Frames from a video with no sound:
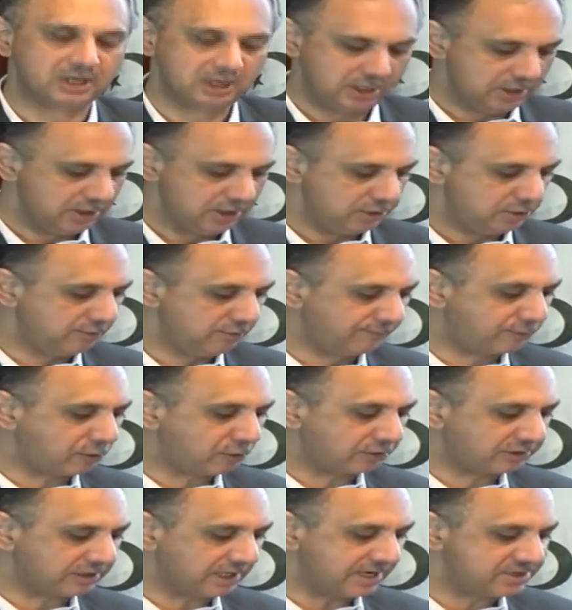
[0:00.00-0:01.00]
You've
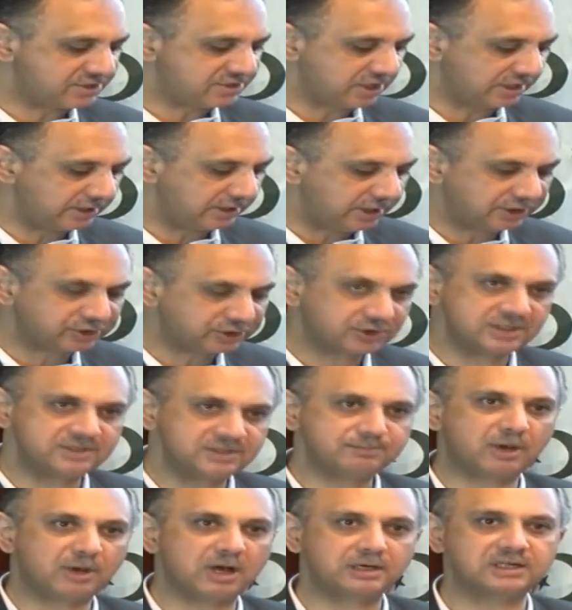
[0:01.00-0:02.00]
got a generation
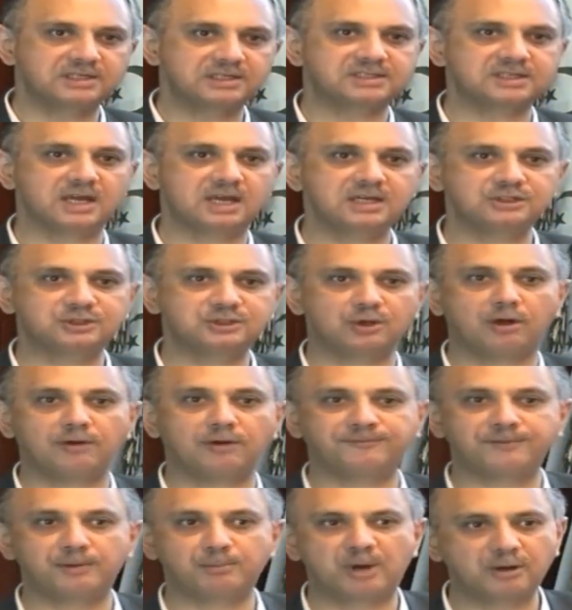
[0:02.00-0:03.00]
market size
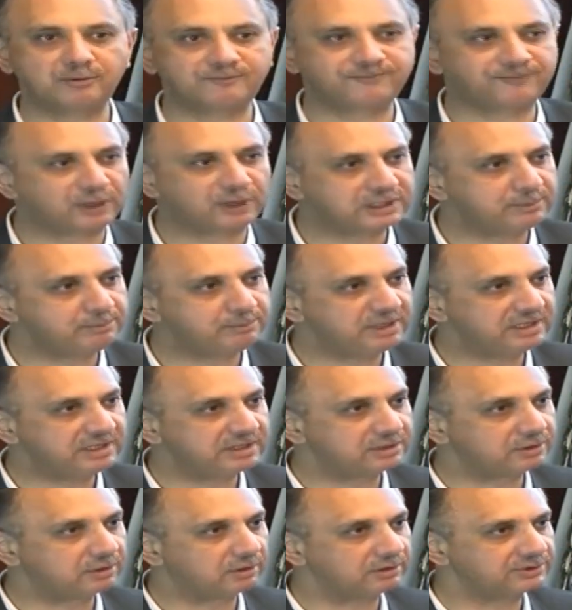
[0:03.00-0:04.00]
of about $40 billion.
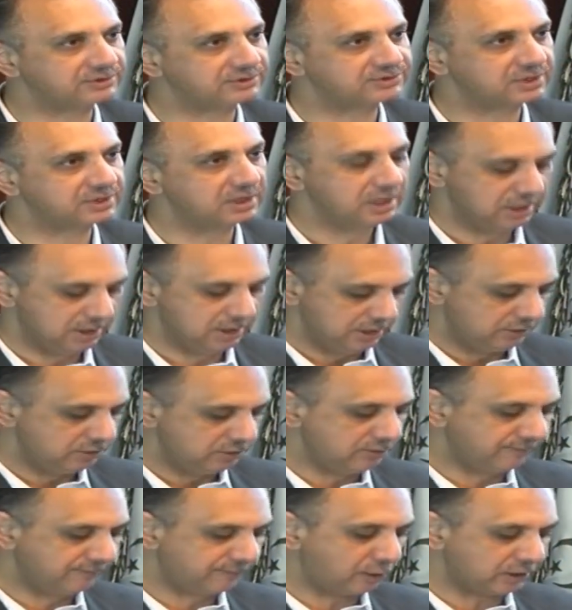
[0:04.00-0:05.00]

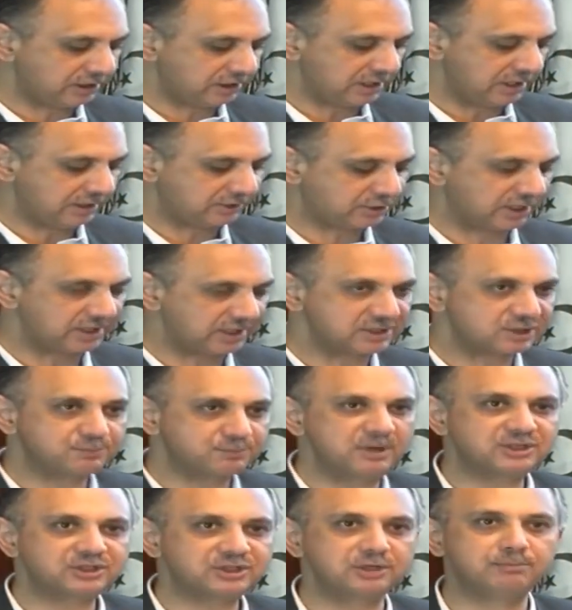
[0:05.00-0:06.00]
You've got a
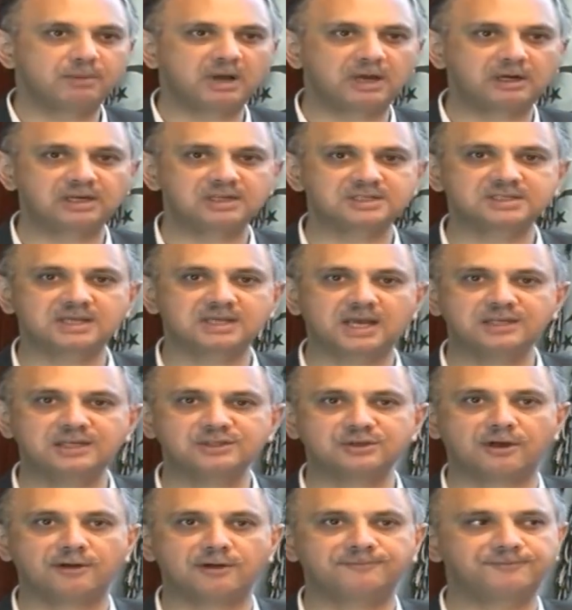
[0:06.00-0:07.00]
transmission market size
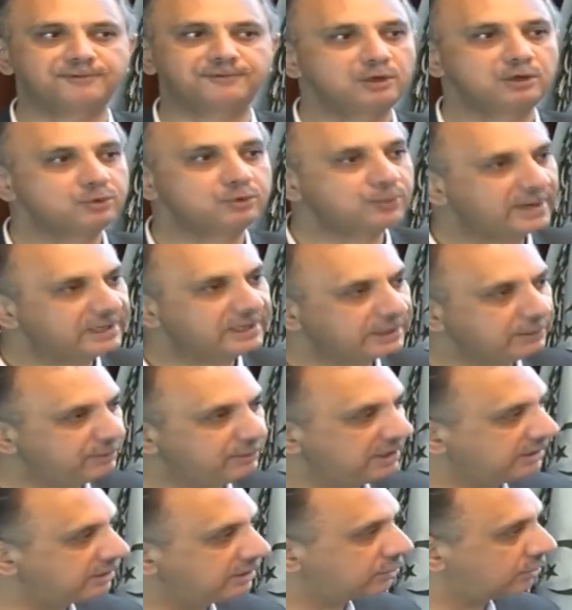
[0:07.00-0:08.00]
of $20
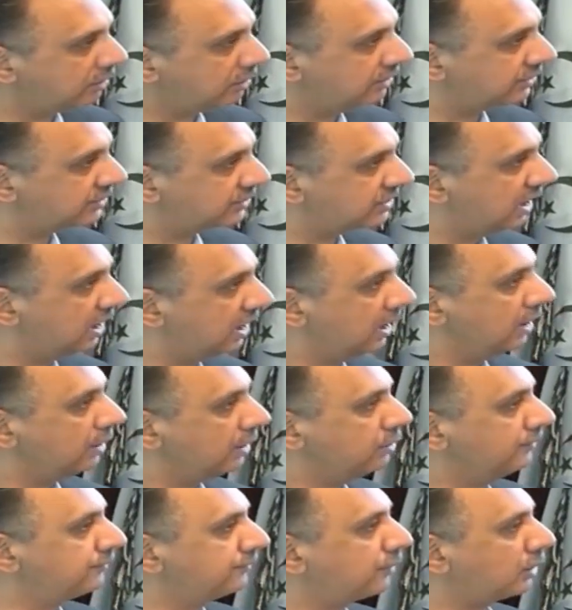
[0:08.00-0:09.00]
billion.
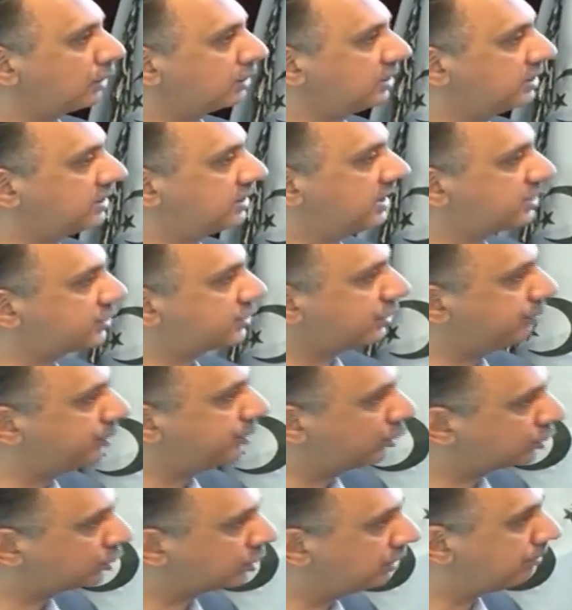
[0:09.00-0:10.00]
You've got a
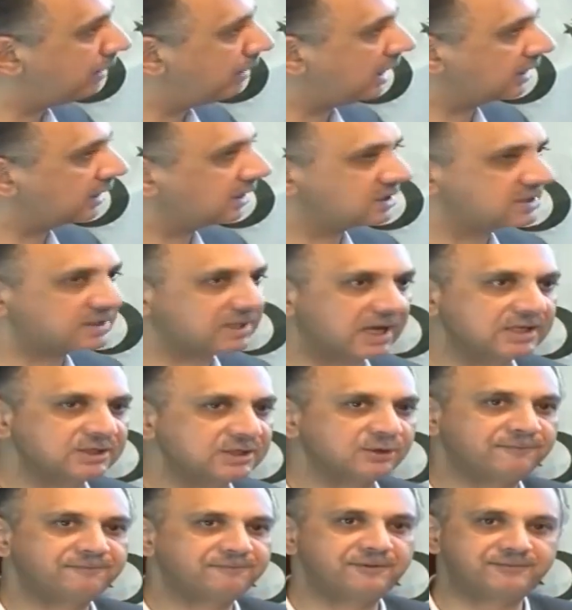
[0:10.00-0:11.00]
distribution market size
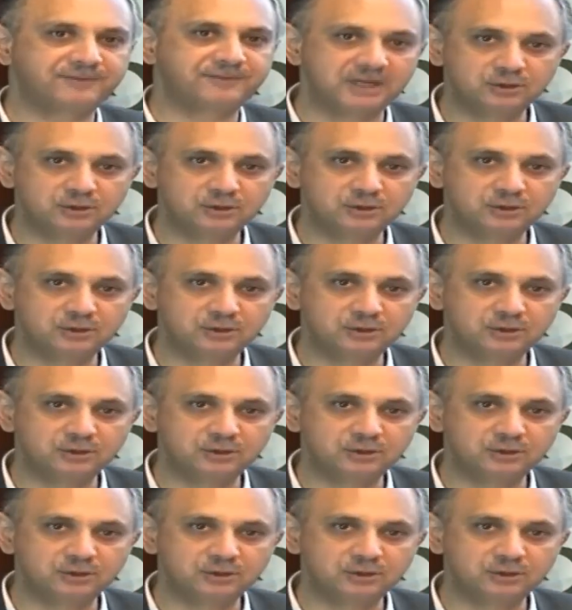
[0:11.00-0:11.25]
of $15 to